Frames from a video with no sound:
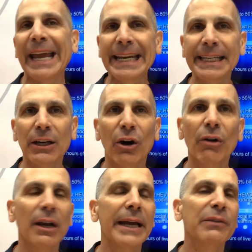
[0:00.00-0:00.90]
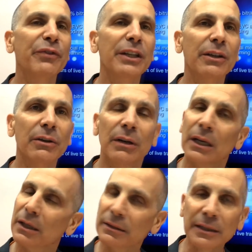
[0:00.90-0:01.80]
any online video
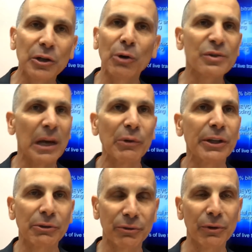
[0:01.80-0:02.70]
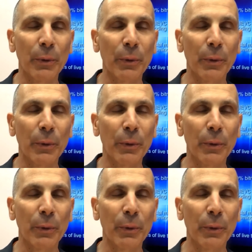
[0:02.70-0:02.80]
that goes out there to the